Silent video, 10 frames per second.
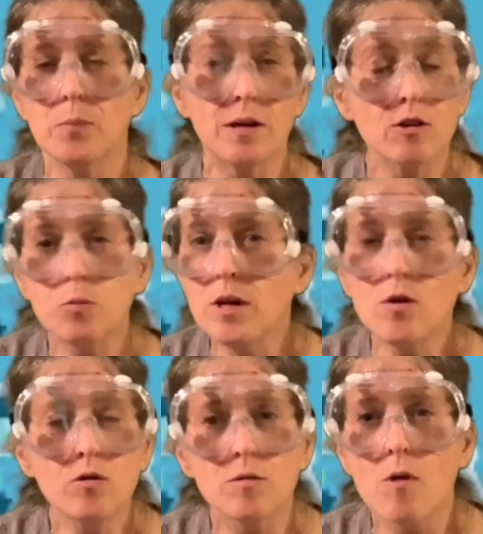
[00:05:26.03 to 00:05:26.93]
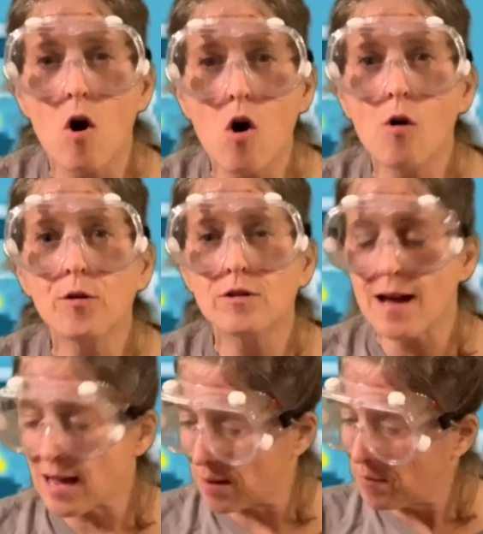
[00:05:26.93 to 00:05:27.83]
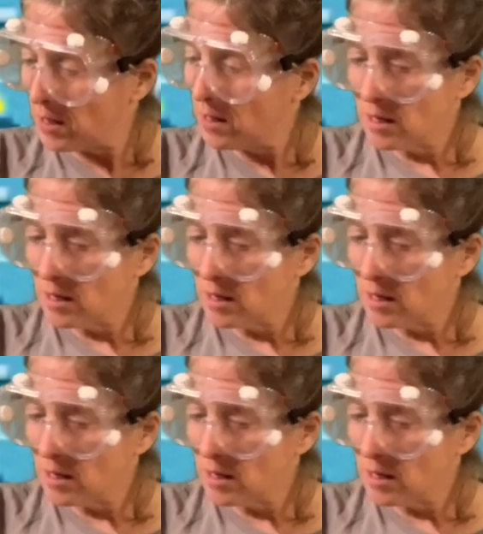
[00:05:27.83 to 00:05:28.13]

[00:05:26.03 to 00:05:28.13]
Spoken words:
because we use them all the time,